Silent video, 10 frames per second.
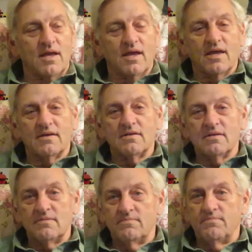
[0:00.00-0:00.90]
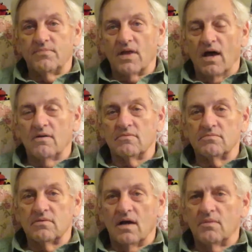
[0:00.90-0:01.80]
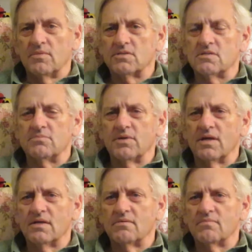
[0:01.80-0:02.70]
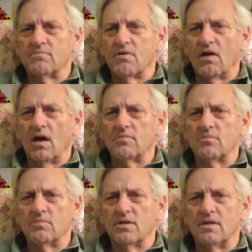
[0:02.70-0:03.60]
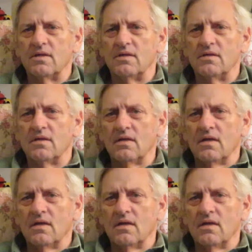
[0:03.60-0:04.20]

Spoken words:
and I must have been probably,